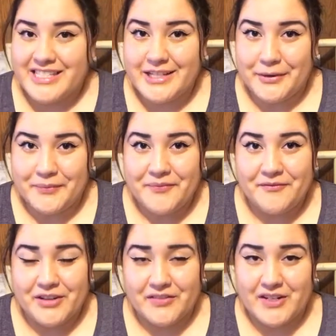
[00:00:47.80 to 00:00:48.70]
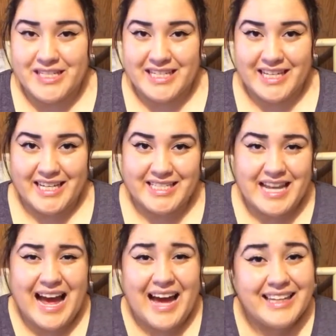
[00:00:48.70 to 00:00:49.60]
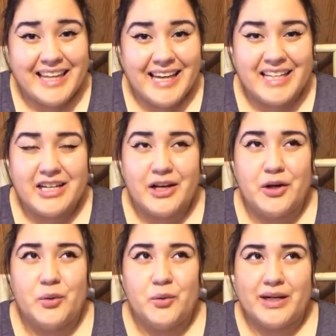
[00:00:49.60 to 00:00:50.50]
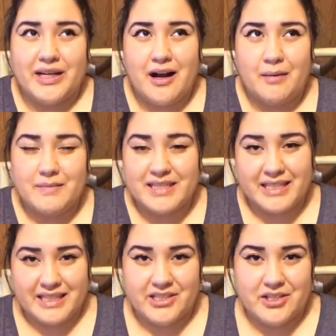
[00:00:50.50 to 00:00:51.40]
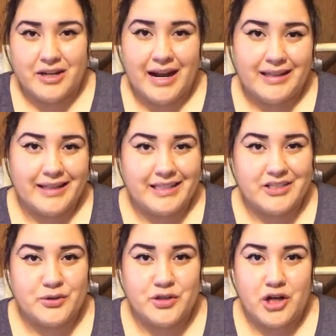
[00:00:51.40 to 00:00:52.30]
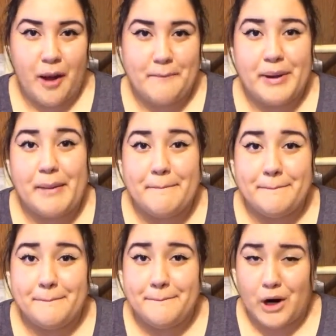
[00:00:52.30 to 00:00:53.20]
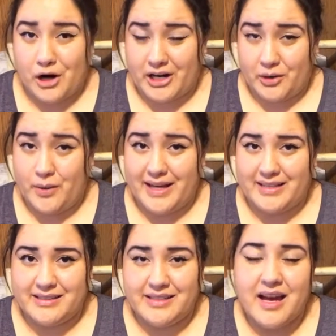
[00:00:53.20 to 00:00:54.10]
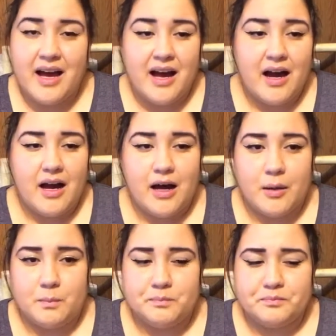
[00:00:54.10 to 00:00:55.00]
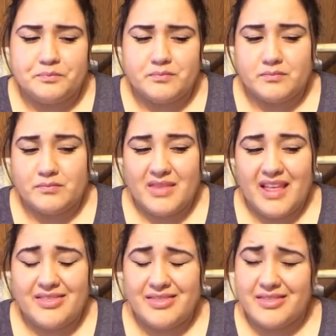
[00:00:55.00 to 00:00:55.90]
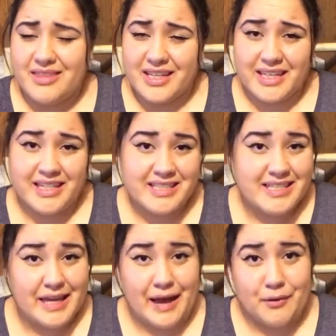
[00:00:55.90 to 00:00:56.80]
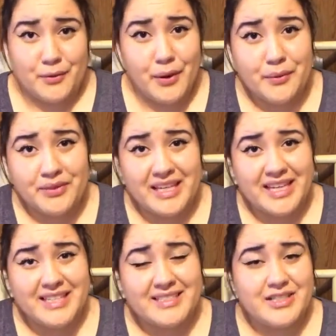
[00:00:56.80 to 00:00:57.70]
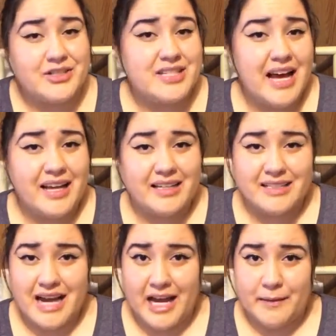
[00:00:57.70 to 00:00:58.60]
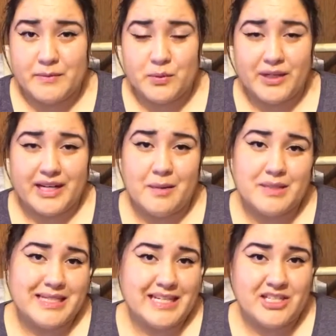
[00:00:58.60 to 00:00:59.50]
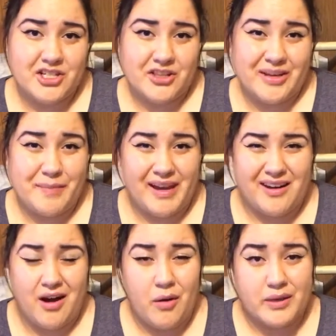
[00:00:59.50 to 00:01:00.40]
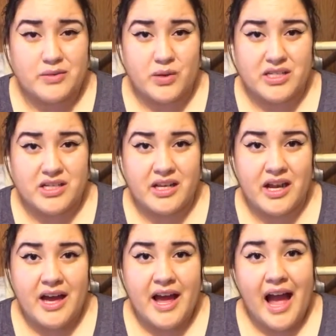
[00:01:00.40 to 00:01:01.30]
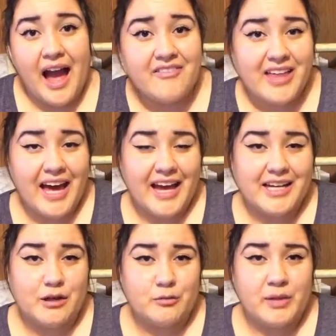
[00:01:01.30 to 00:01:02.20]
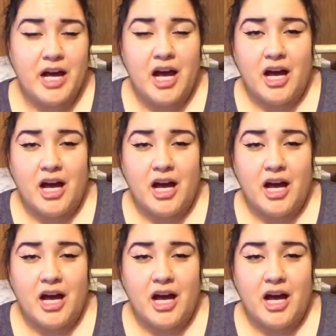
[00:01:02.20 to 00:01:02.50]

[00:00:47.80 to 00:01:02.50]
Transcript: So for the first thing is, when it comes to Easter, I like to shop bargain-wise. The kids, they outgrow things. There's times when it comes to Easter, they may not always want to have that item